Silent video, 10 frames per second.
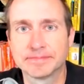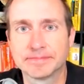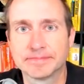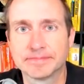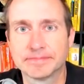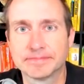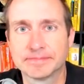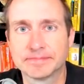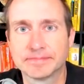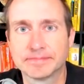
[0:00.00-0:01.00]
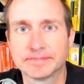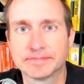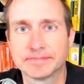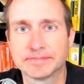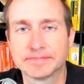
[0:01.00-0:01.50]

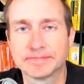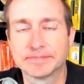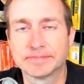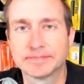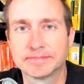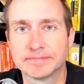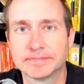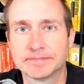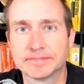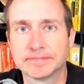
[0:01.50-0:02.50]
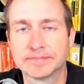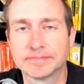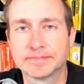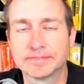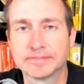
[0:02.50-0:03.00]

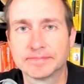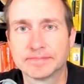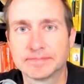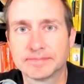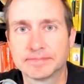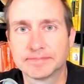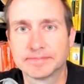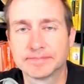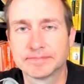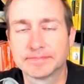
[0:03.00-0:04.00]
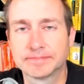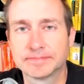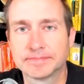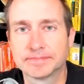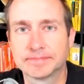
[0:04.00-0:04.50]

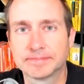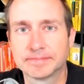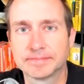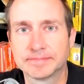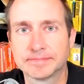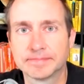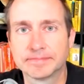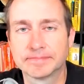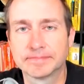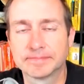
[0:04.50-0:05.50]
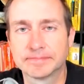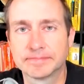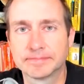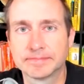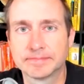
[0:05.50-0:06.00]

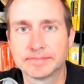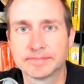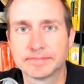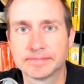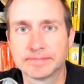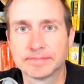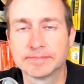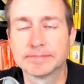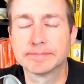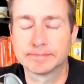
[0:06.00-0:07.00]
The person shown says nothing.